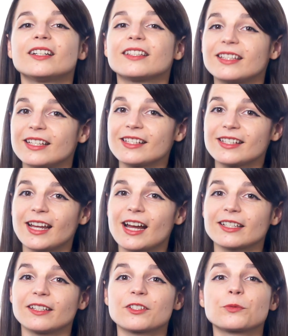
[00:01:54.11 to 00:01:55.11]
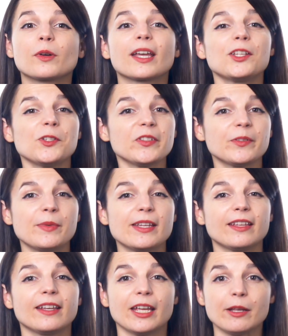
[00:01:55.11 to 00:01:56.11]
These tactics will get you
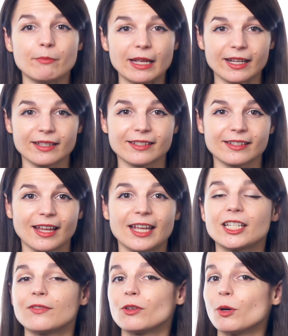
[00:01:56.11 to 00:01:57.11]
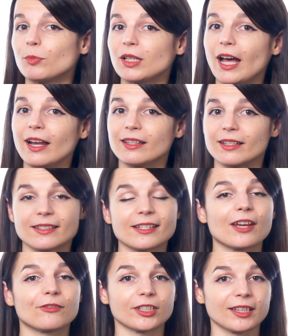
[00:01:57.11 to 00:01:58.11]
speaking in minutes, and if you apply these
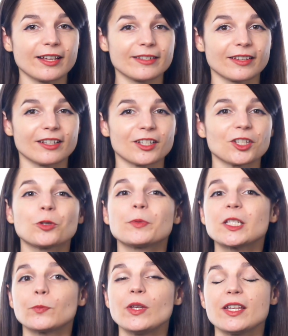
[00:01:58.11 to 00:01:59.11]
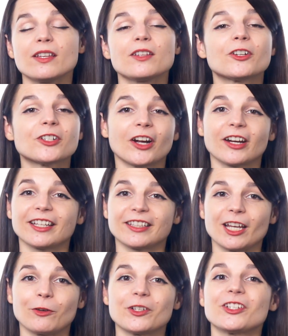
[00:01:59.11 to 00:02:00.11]
to every lesson, you'll be speaking your target
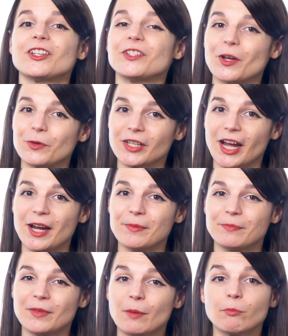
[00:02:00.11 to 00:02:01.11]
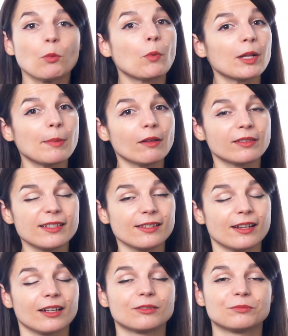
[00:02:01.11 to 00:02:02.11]
language in no time. But what about
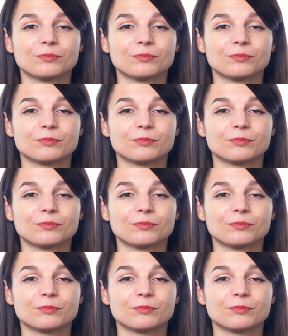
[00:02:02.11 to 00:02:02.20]
listening?